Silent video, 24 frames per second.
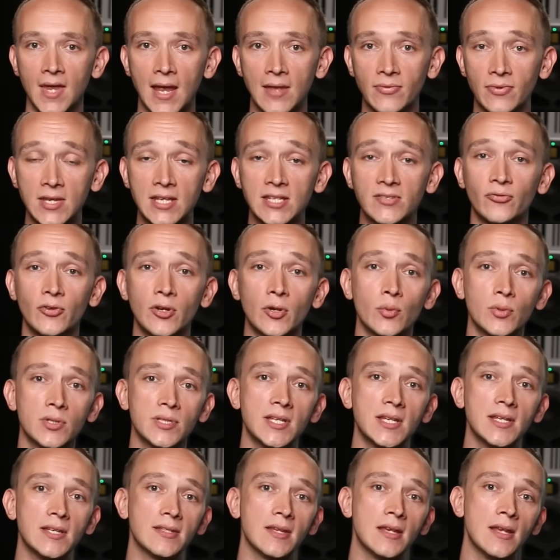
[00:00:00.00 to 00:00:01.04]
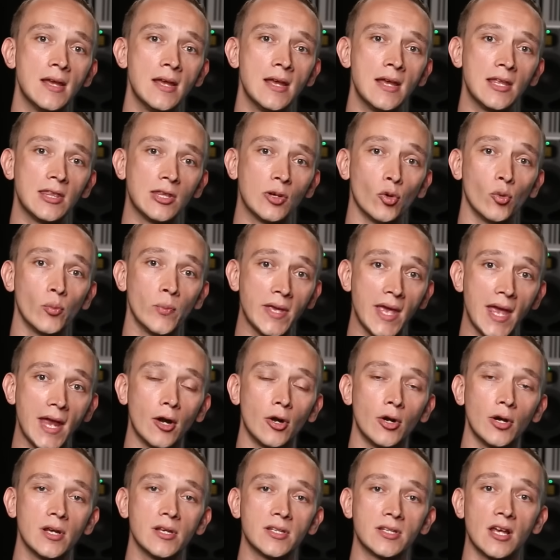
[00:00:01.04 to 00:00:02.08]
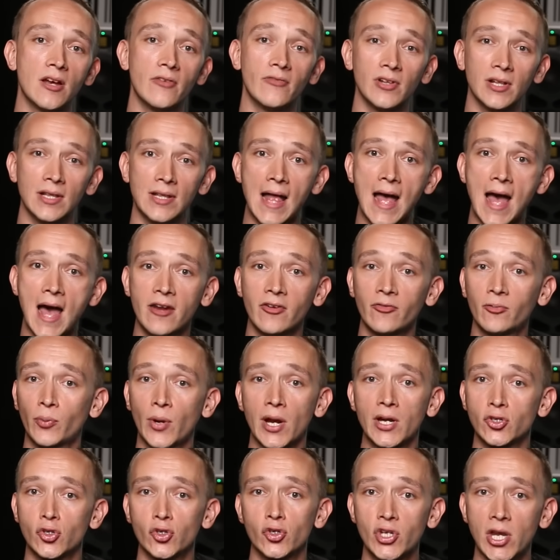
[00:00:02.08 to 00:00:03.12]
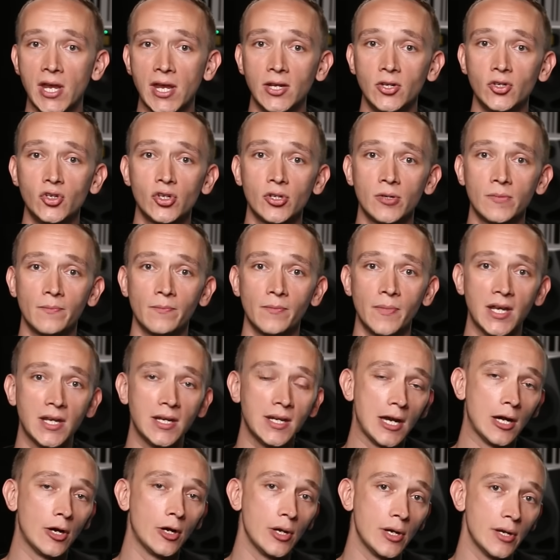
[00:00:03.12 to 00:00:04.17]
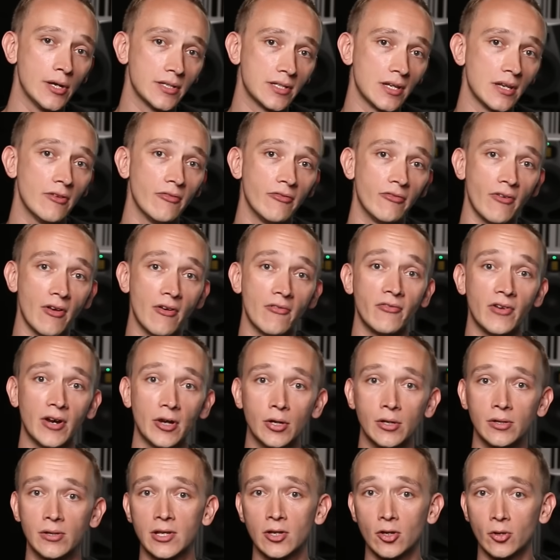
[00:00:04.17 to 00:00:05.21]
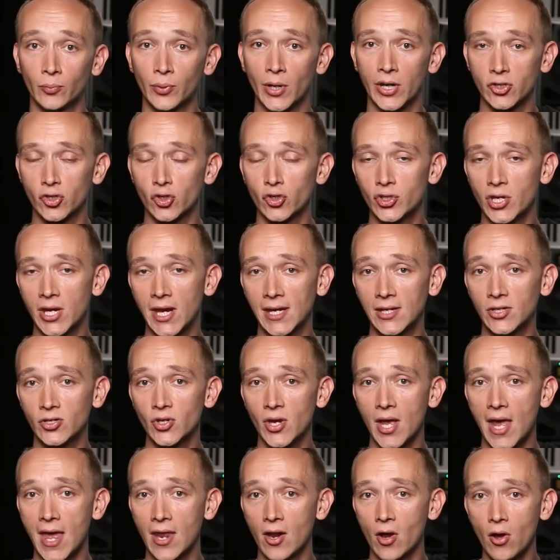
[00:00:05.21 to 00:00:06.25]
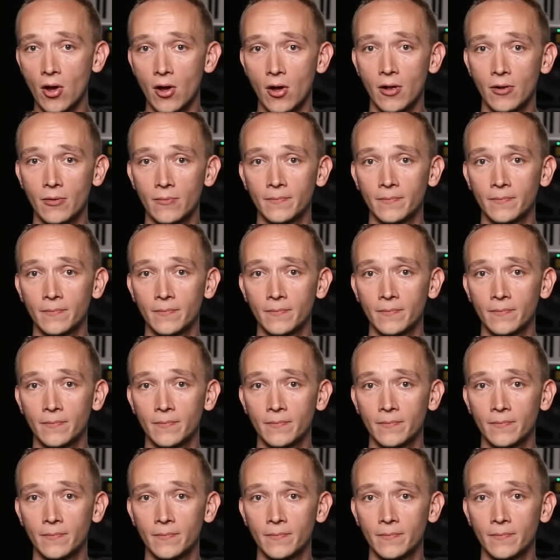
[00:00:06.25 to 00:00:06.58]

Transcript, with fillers: At these frequencies, there will be areas of a lot of pressure change and areas of very little pressure change at all.